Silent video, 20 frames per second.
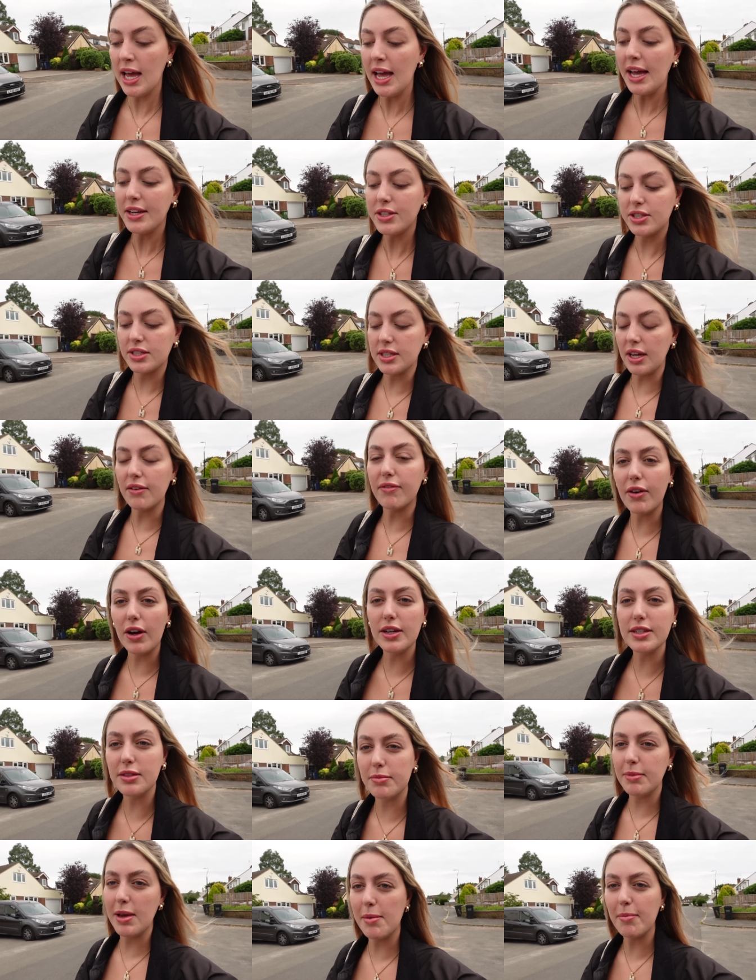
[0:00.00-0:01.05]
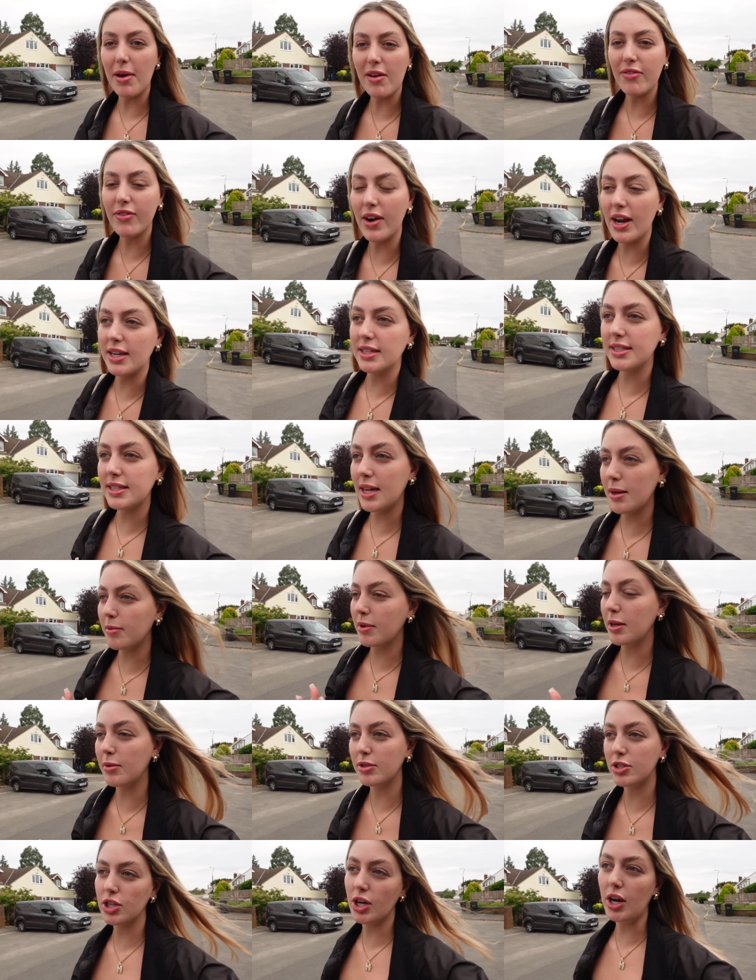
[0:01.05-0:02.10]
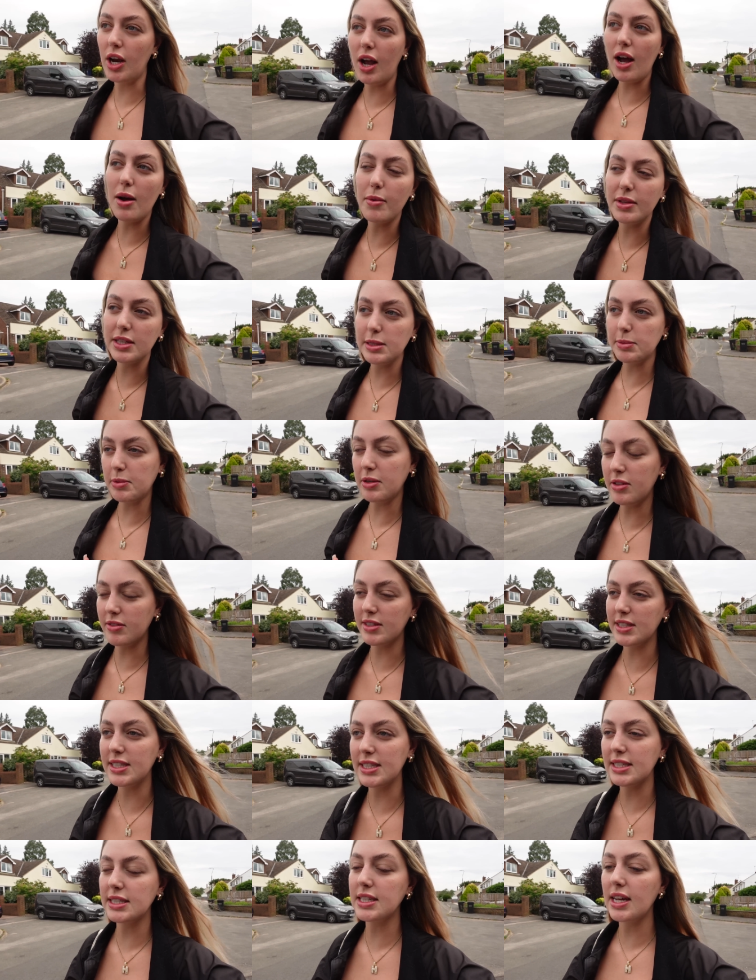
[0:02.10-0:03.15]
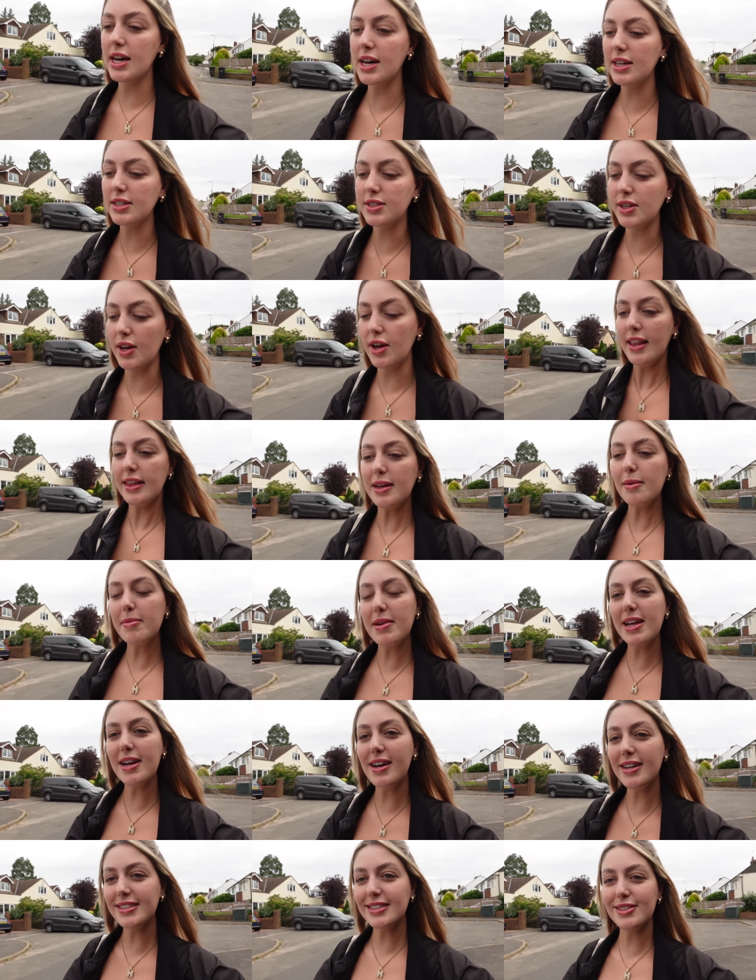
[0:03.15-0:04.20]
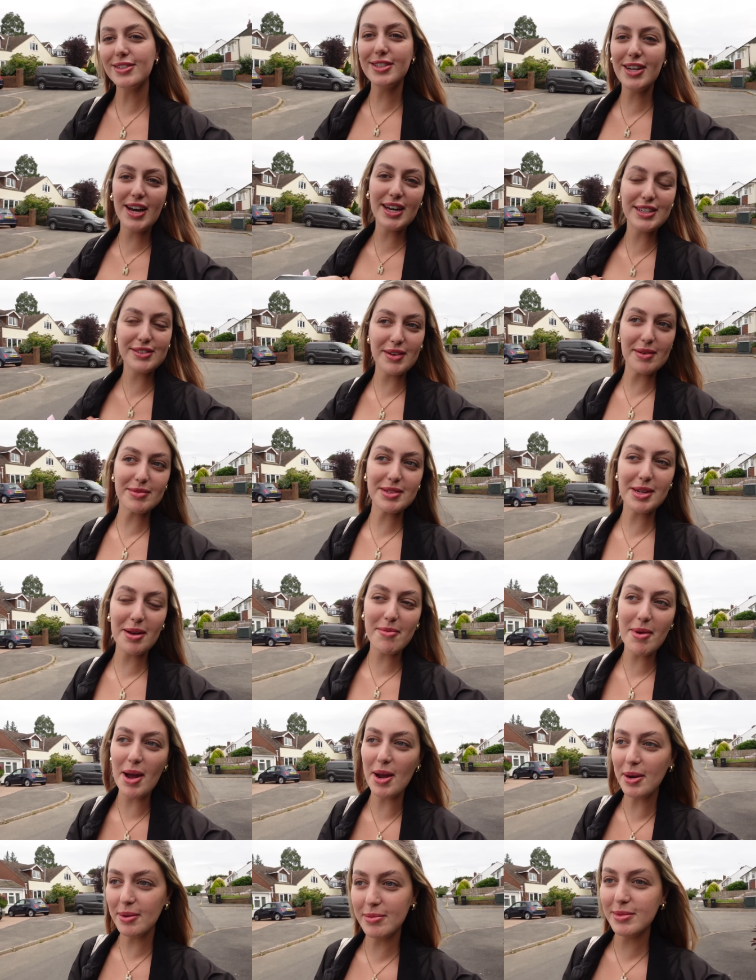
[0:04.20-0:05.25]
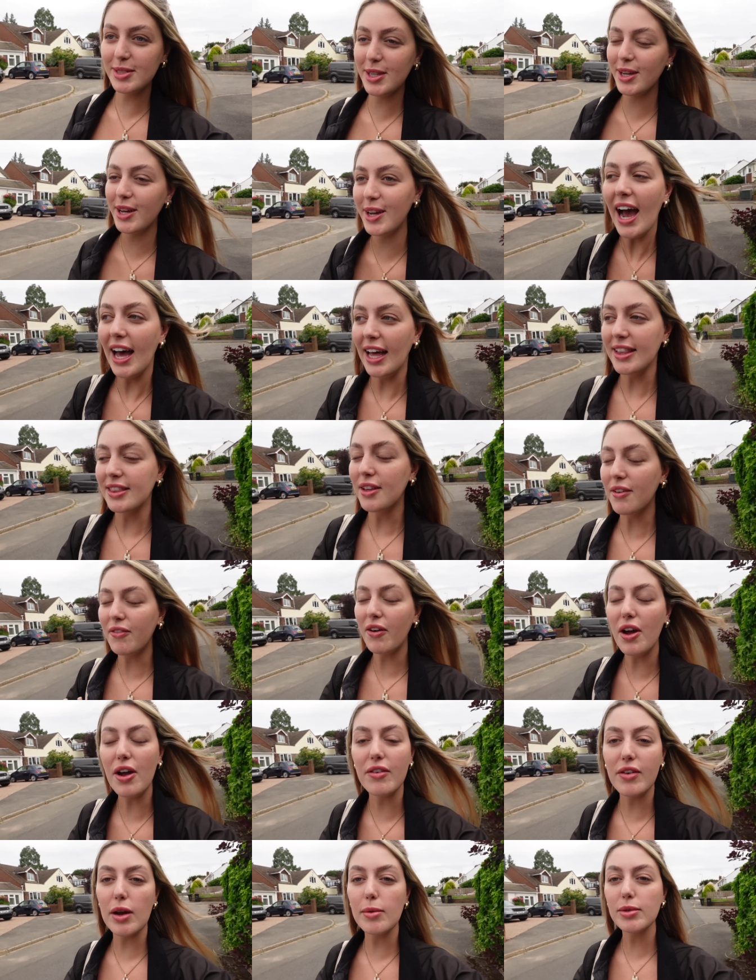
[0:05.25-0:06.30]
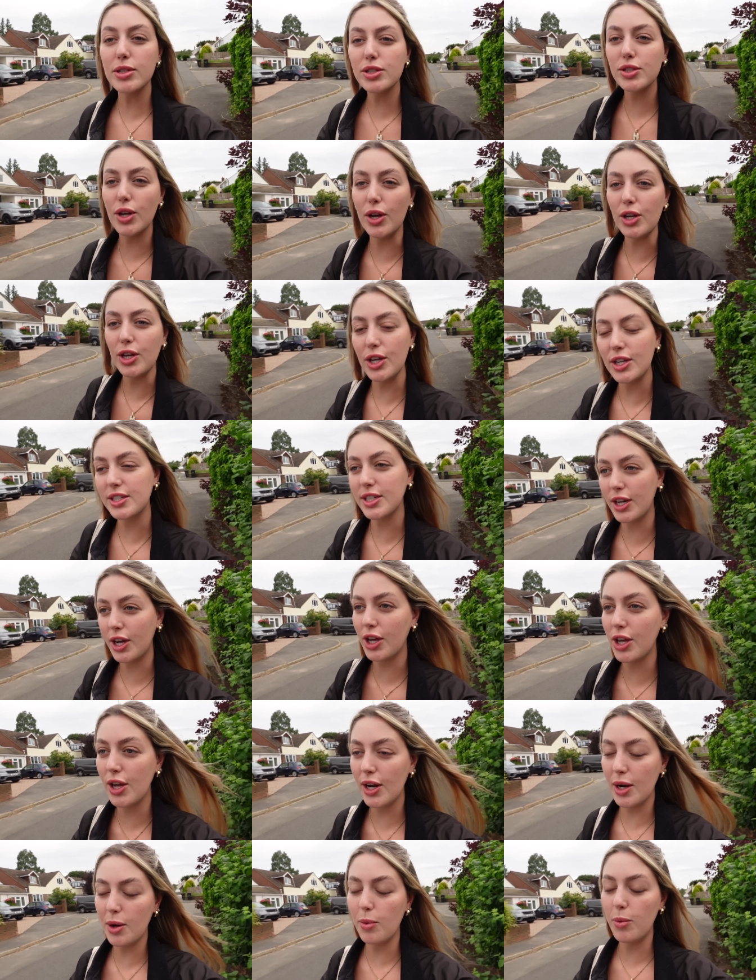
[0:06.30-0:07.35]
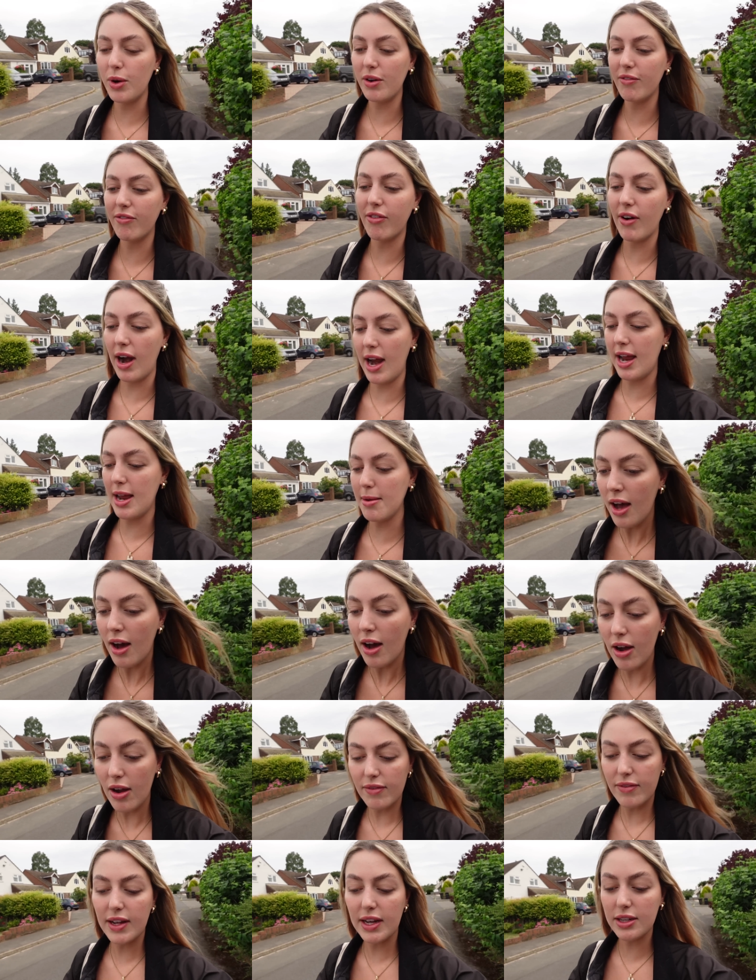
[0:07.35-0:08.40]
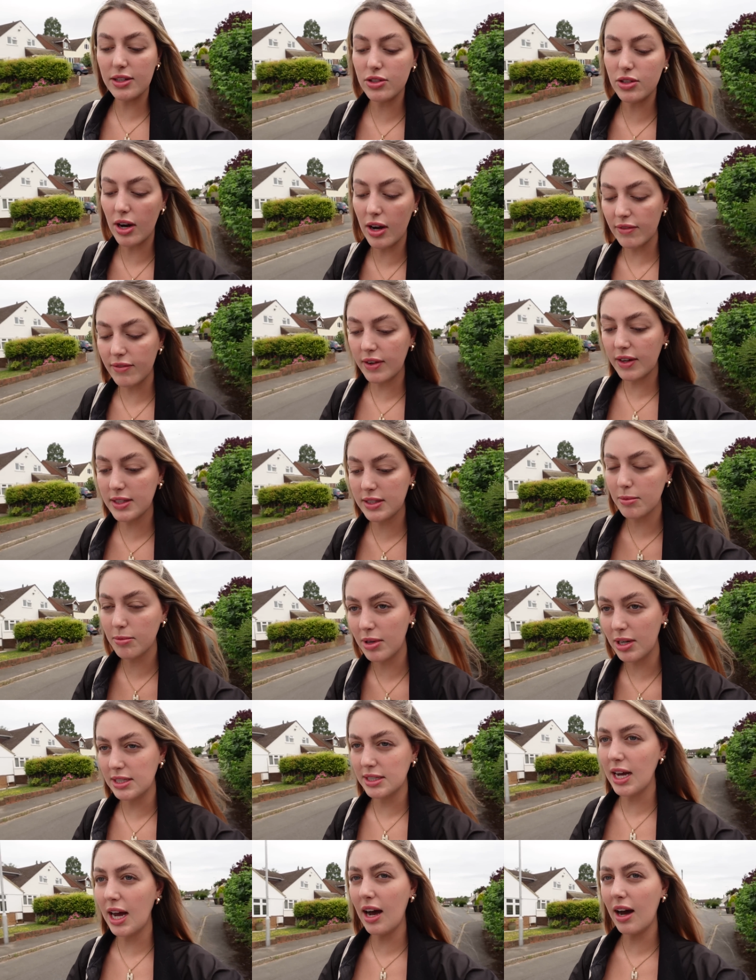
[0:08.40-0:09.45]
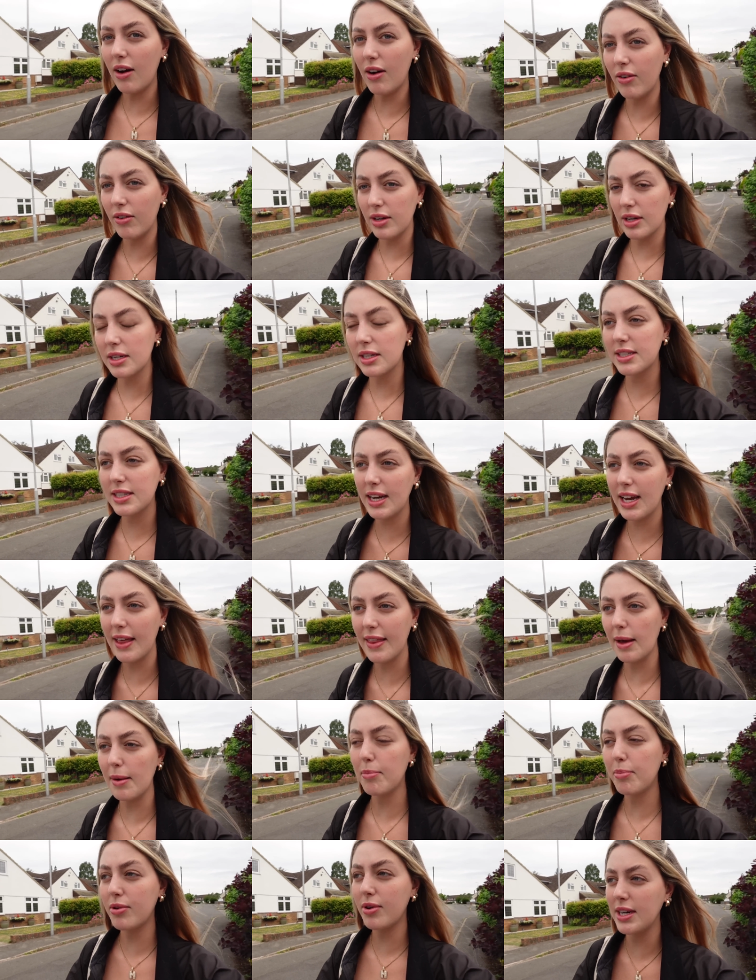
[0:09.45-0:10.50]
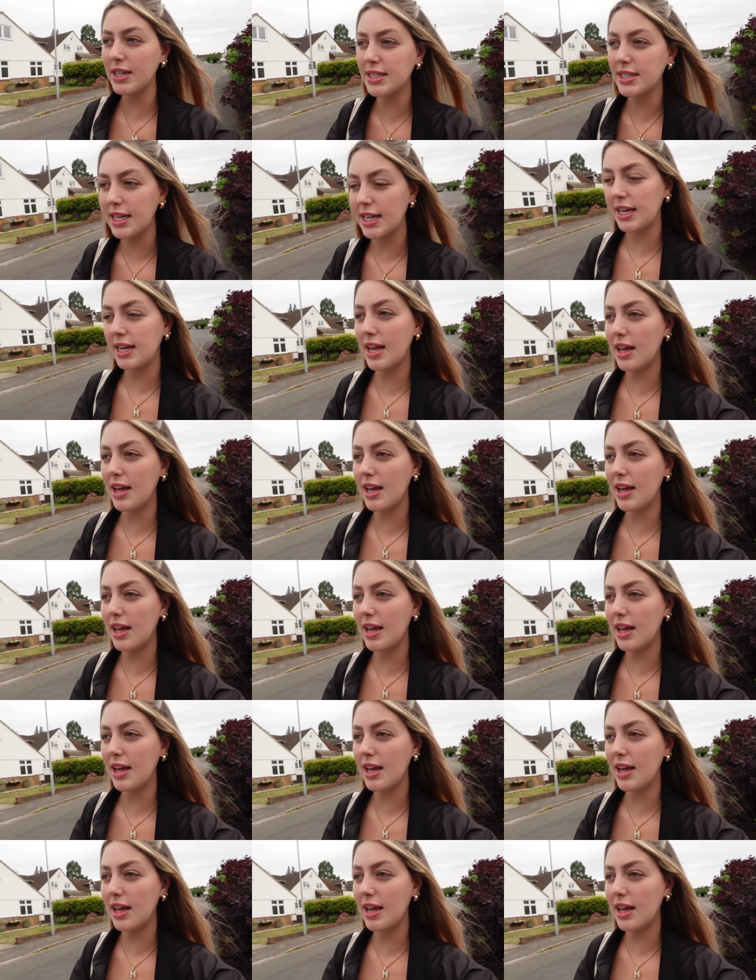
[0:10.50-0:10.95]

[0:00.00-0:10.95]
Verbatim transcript: It's just like photos of me and my friends, him when he was younger with his brother and sister. So I think it'd be a nice little touch for him to come home to. And the photo frame is so cute. It's like a cute little wooden frame. Hopefully I can try and find somewhere in town to get that printed.